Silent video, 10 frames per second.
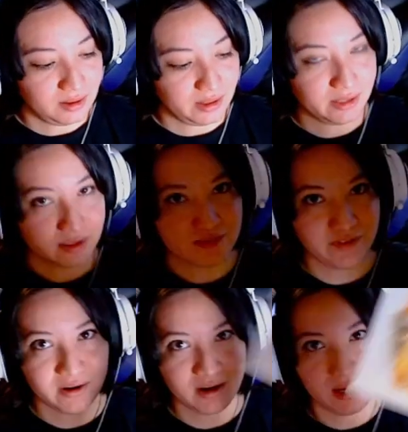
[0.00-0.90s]
It looks
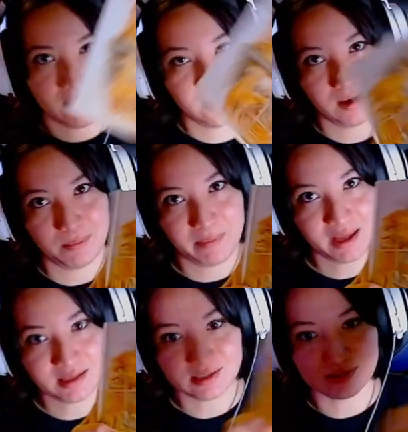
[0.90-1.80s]
very
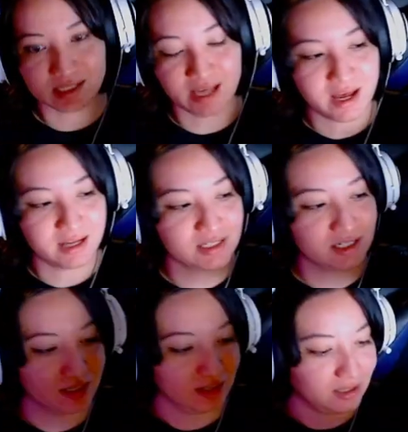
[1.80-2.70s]
pencil sketch,
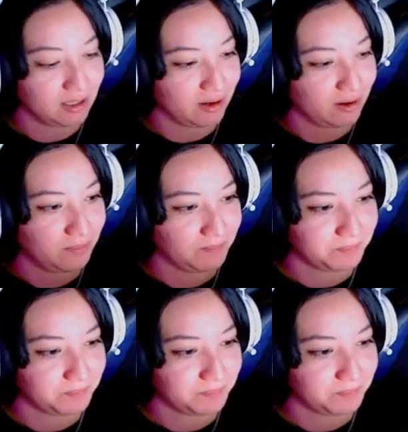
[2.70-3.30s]
you know?